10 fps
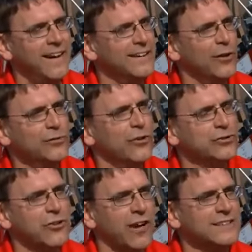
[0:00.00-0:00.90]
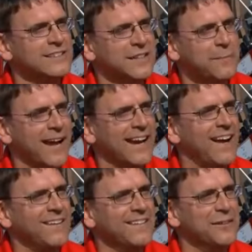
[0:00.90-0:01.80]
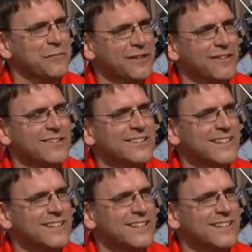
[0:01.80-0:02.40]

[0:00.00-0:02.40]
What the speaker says: unload those trucks and get back out into the field.